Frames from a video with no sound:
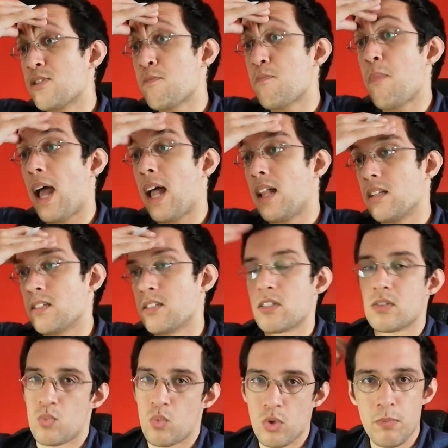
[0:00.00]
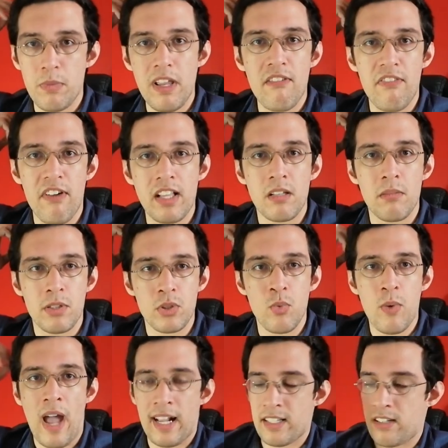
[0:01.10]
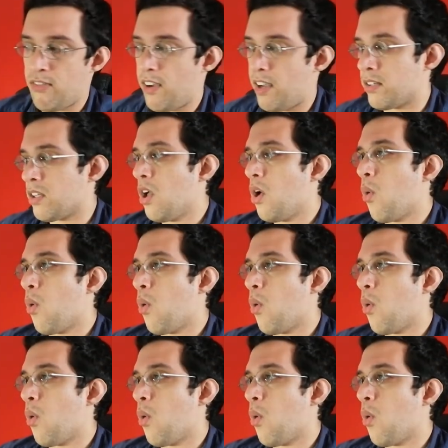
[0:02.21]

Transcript: spells would be available to activate